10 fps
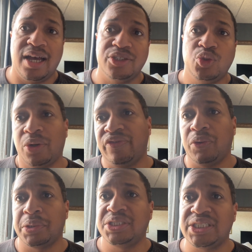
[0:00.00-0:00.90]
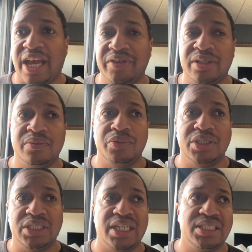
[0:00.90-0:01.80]
24/7,
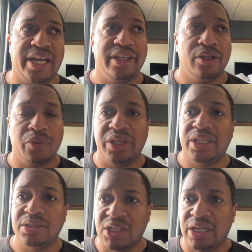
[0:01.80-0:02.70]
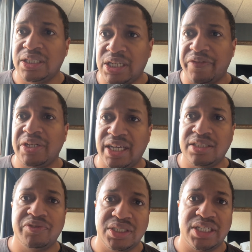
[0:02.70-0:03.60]
which says that, within 7 days
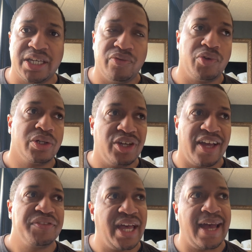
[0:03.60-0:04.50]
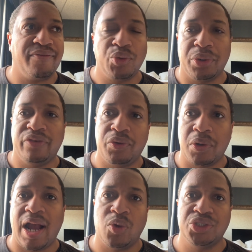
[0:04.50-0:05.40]
of consecutive work, you have to have 24
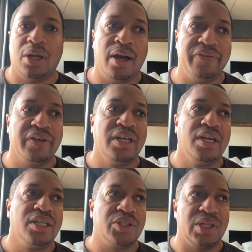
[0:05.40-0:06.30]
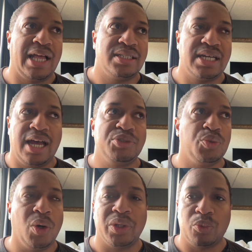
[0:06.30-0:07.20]
hours off. So a lot of times you
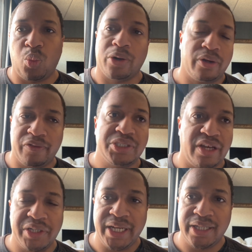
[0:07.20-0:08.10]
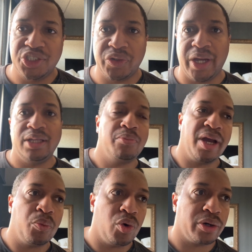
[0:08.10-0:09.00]
won't work for 7 days straight. You might
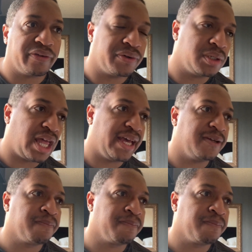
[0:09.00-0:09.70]
work for like